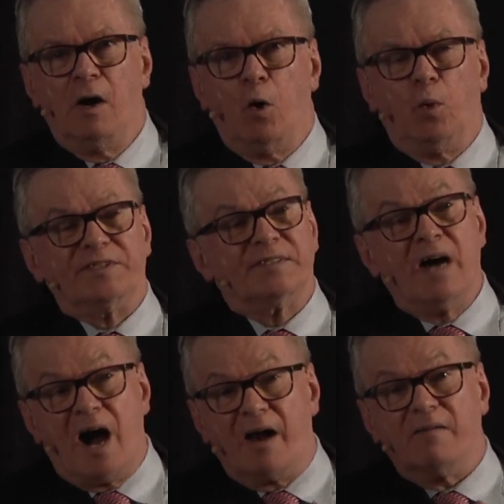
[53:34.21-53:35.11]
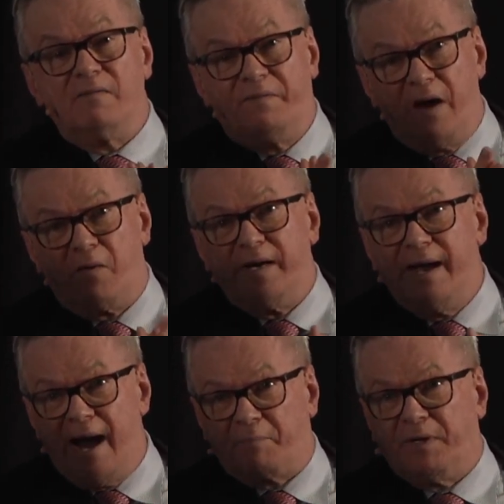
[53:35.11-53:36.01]
was not very
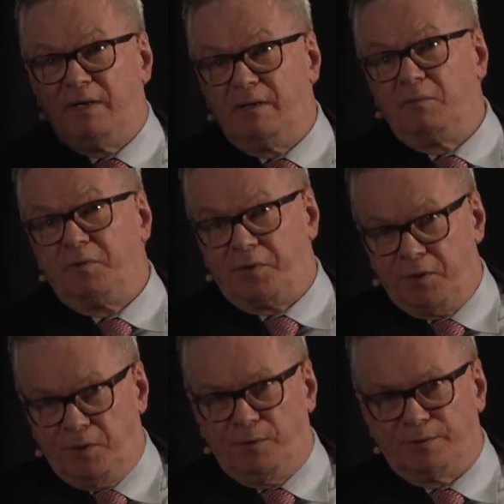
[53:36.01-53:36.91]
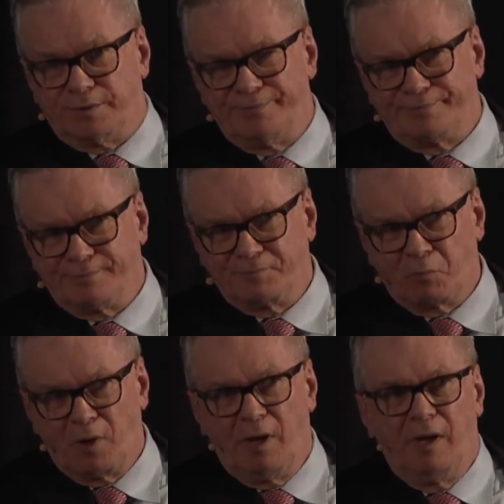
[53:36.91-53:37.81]
happy with the news.
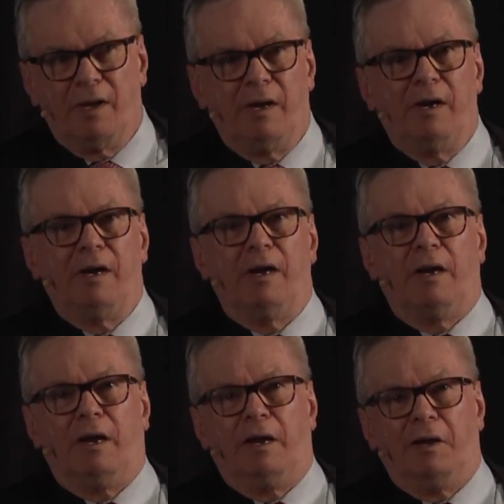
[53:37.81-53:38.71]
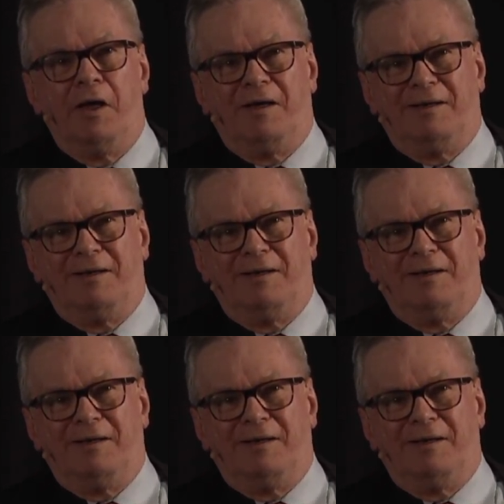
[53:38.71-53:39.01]
And